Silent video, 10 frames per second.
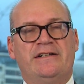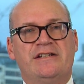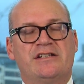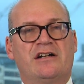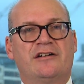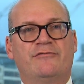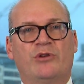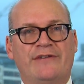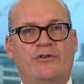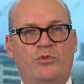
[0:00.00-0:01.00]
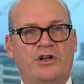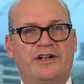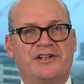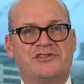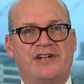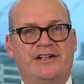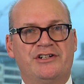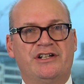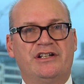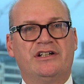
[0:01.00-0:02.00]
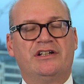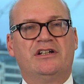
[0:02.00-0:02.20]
It's a kind of whatever works strategy.